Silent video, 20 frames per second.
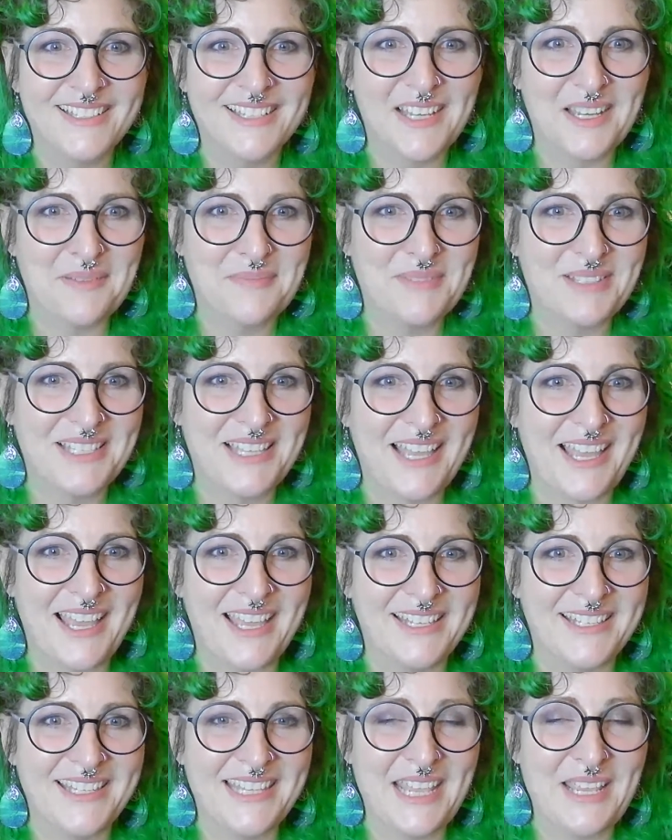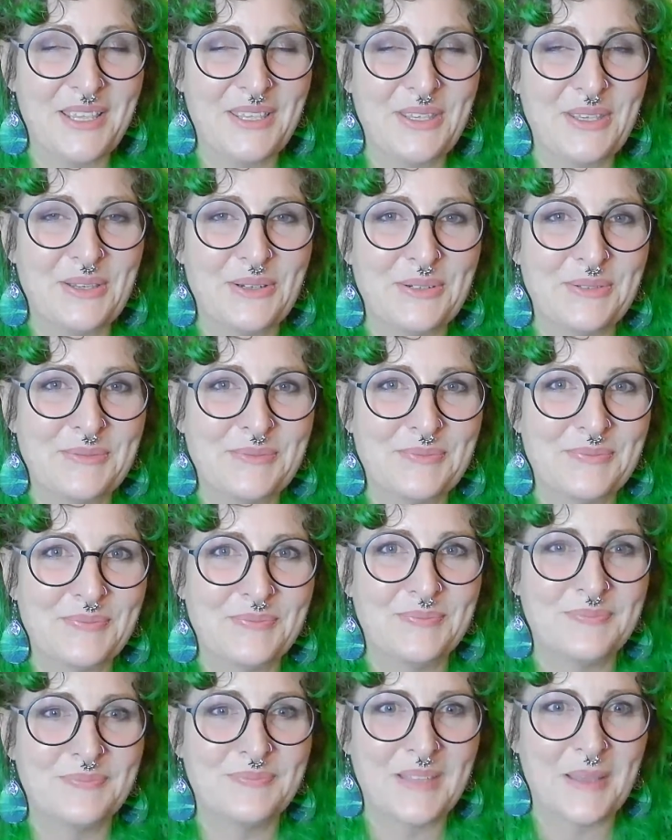I'm glad. Thank you.
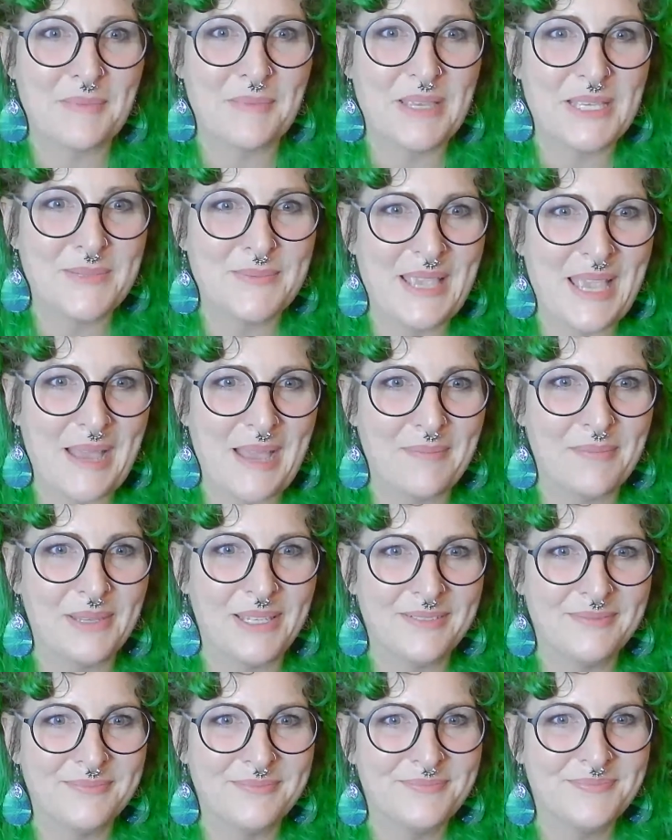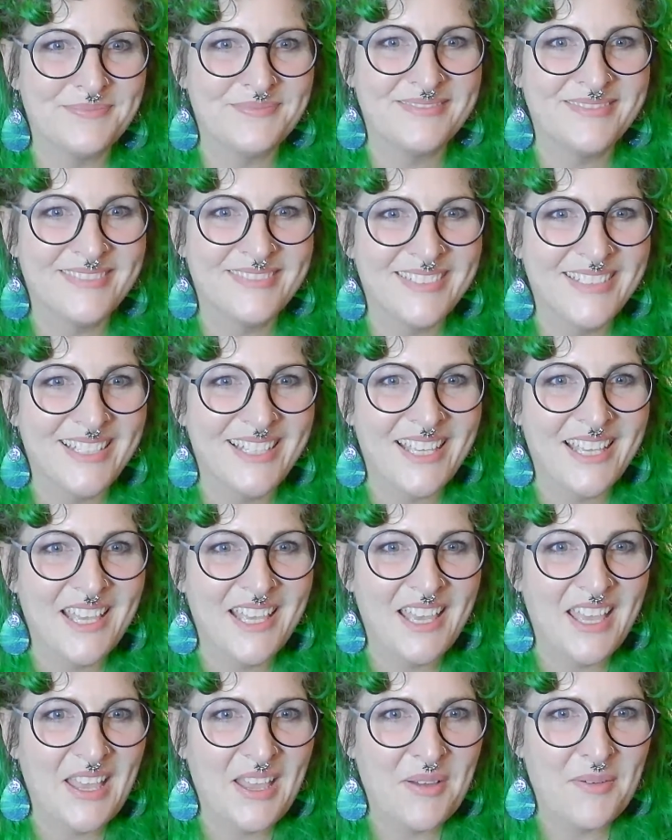That makes me happy.
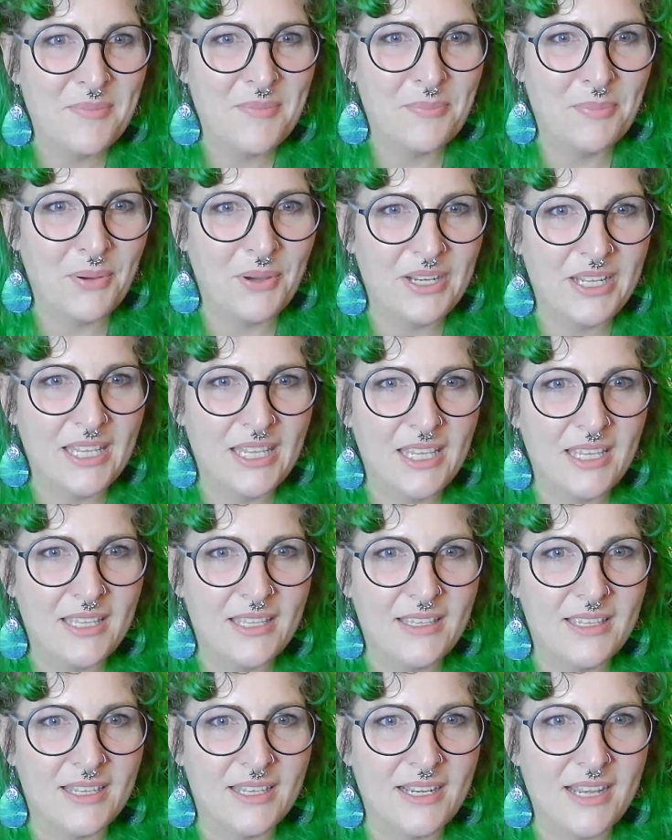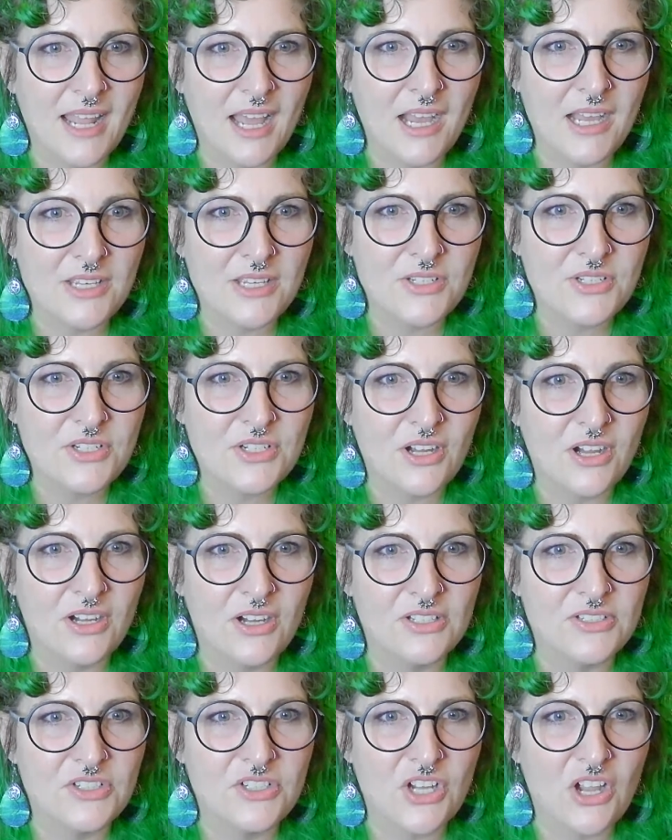Putting ganache
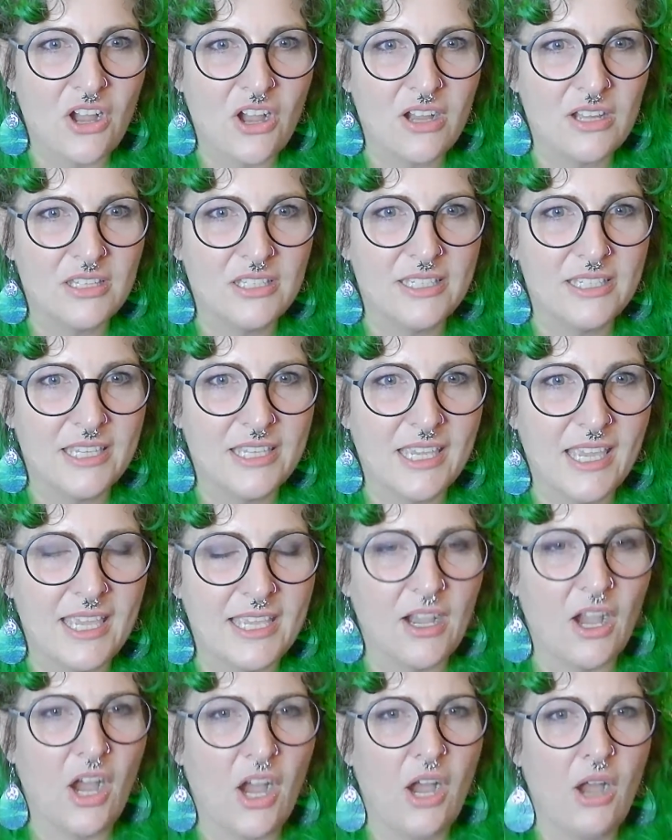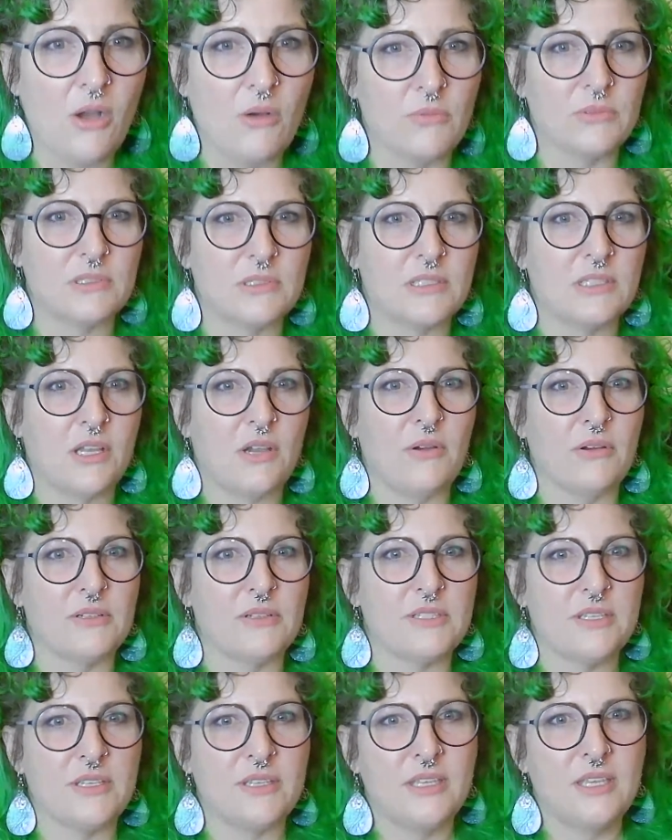on chocolate cake. Oh,
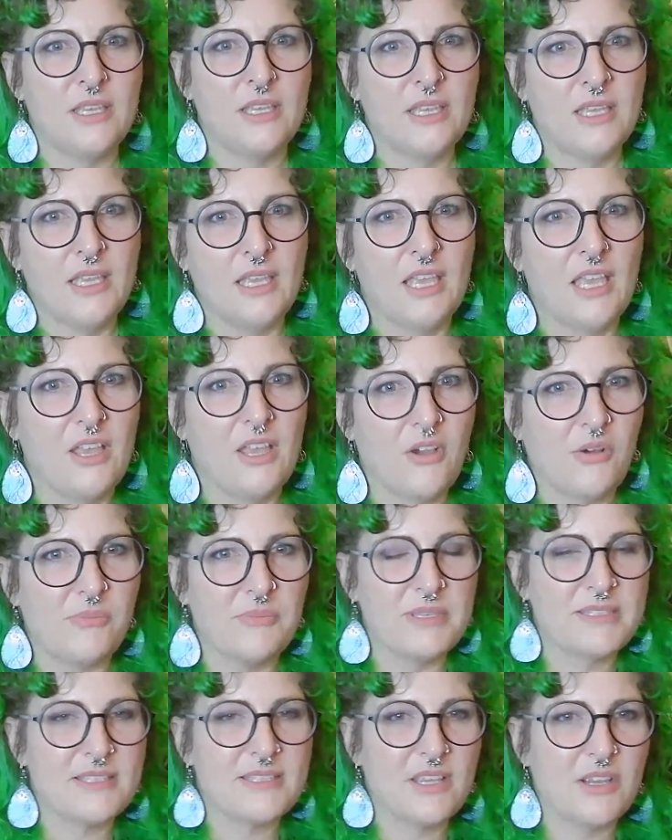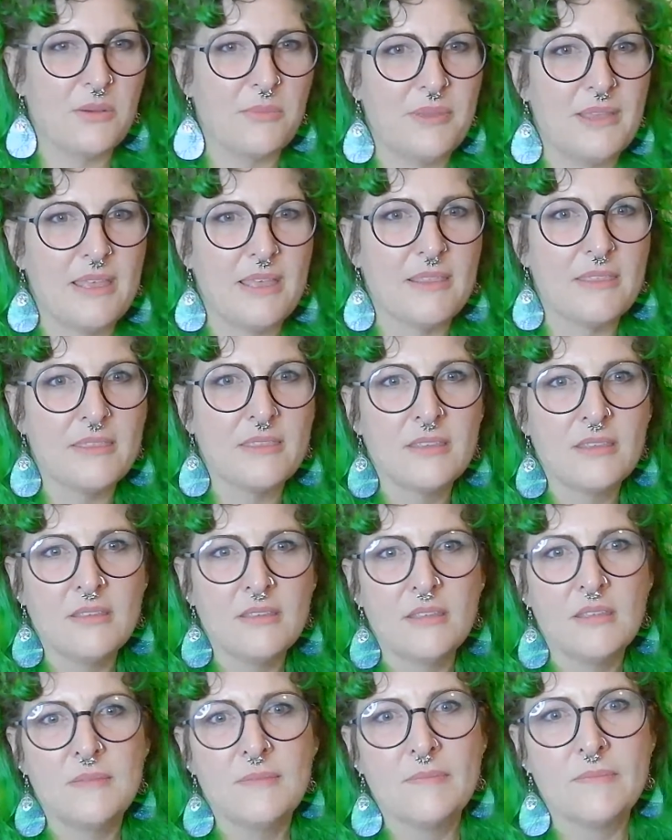Lord. Help me, Zarabeth.
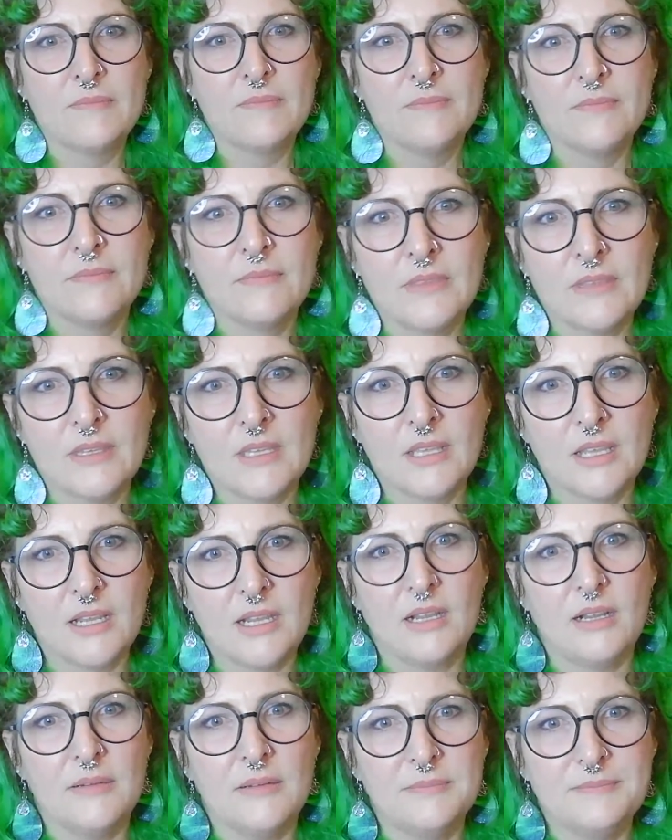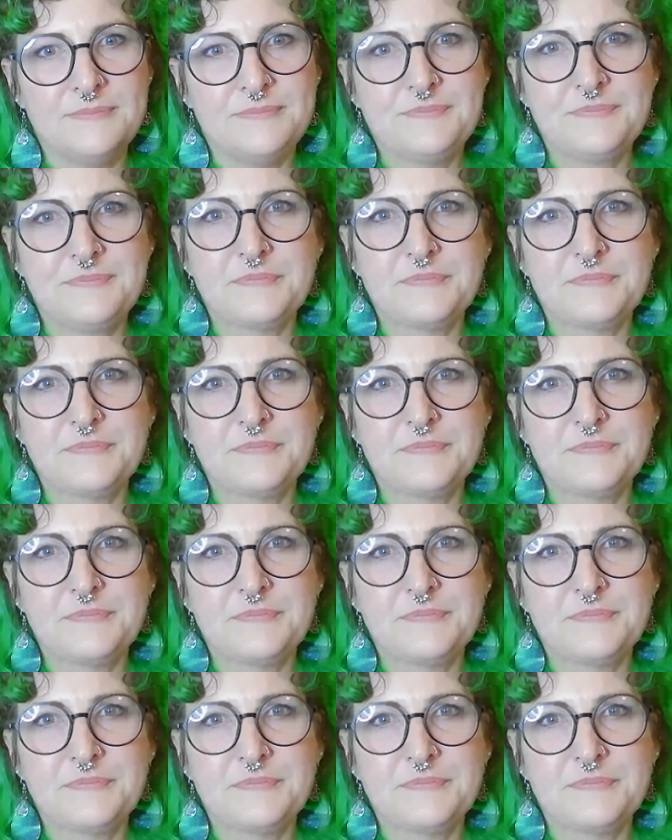I'm